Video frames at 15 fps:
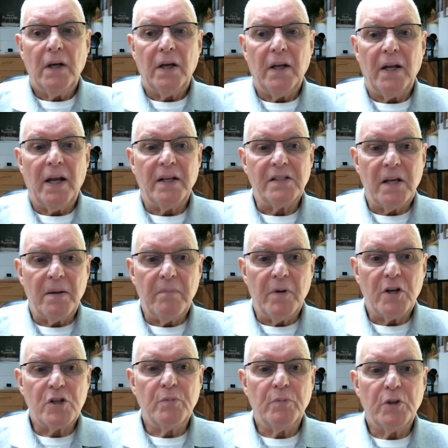and has a
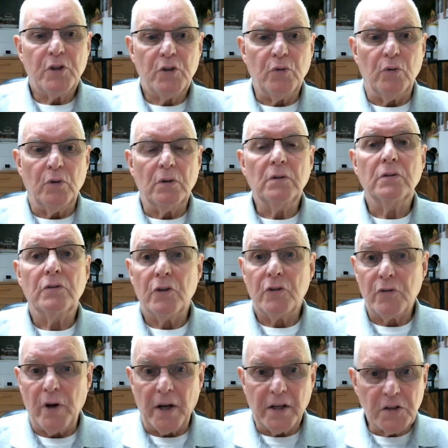measurement tool to
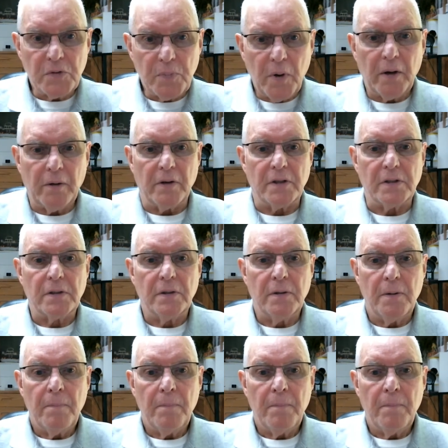track his progress.